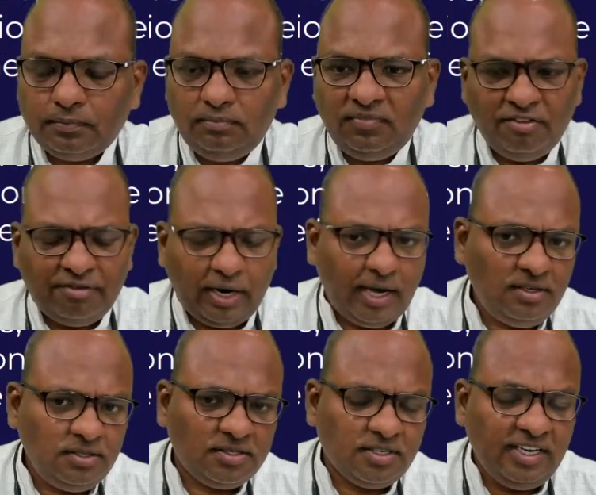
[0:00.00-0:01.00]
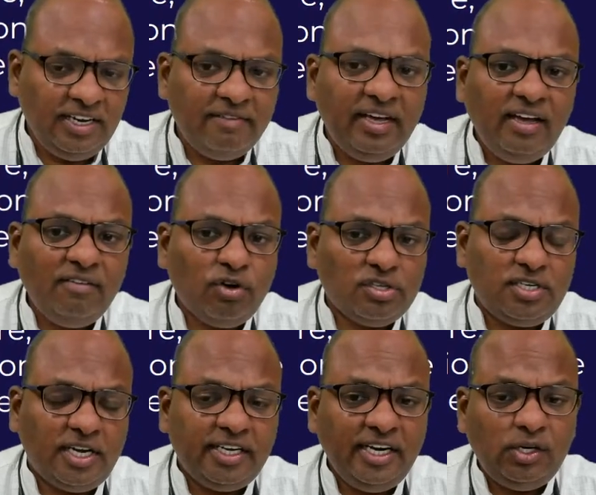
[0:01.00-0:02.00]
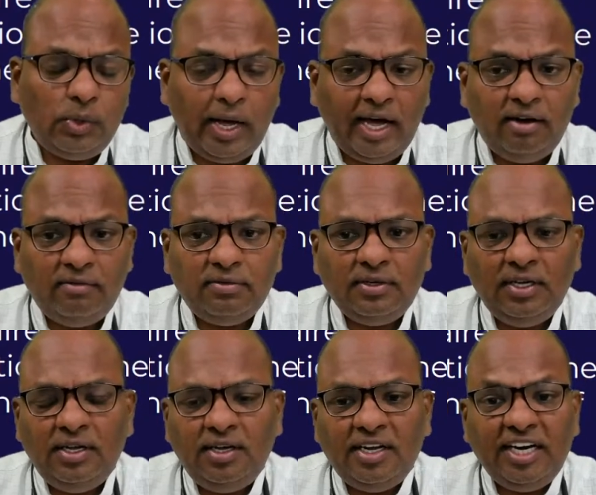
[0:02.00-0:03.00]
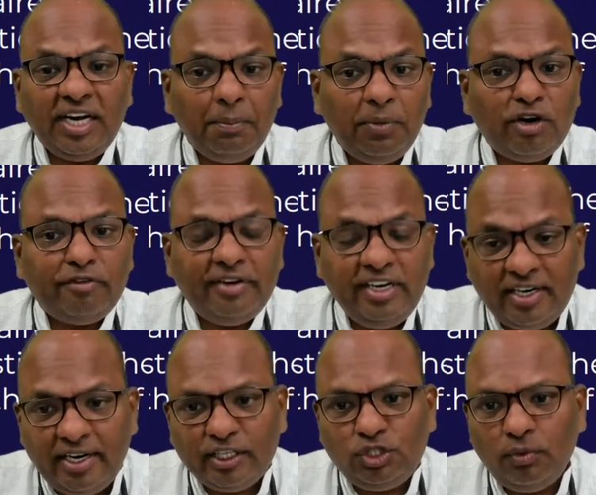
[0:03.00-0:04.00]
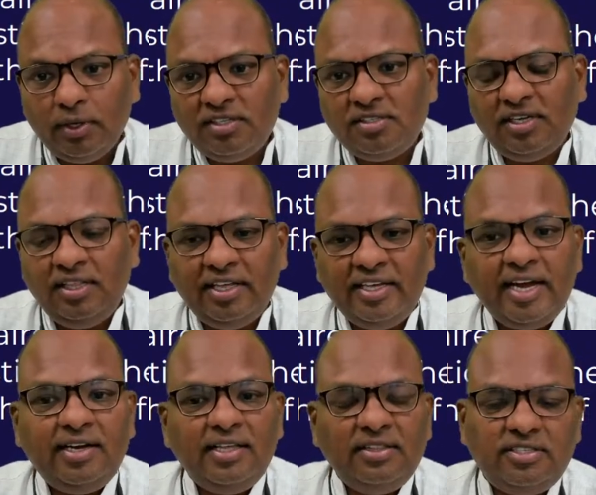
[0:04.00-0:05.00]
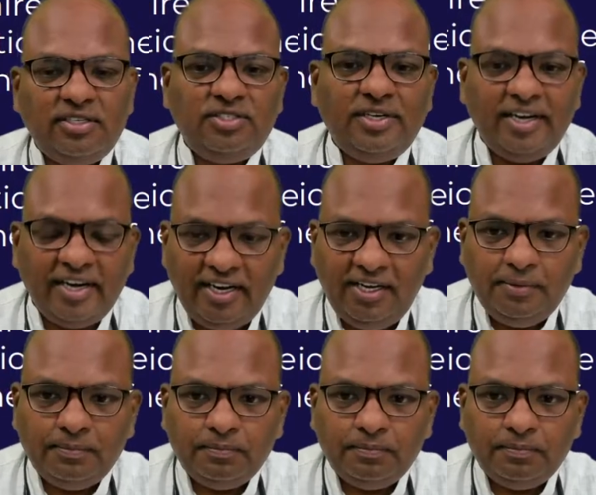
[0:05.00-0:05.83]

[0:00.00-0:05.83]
France in a way was lucky to have number of intellectuals in the 18th century AD.